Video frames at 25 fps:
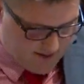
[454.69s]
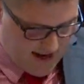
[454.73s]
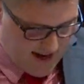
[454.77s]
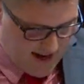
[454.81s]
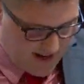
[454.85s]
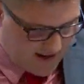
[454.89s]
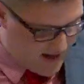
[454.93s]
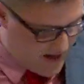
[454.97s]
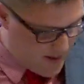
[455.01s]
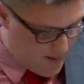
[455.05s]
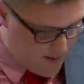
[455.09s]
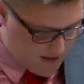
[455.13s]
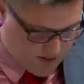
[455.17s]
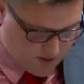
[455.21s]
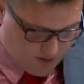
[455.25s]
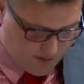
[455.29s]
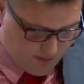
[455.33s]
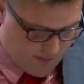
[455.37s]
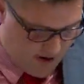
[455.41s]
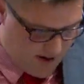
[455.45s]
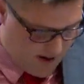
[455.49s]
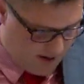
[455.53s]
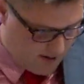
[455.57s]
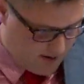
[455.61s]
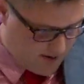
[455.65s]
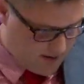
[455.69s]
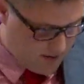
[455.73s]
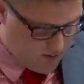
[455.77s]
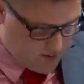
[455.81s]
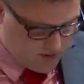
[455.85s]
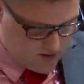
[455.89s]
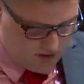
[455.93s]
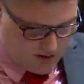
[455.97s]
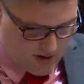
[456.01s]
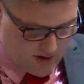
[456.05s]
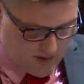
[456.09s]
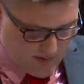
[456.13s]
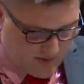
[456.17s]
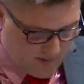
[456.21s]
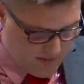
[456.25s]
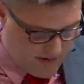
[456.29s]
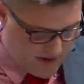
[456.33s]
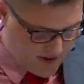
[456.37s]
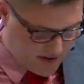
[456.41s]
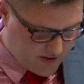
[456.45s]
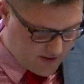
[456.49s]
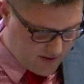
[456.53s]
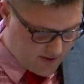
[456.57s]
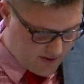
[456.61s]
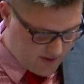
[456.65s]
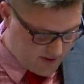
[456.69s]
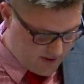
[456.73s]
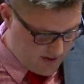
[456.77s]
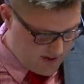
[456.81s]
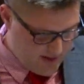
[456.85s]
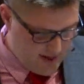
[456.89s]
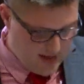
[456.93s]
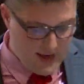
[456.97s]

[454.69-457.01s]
academics with Marilyn, who has already been mentioned,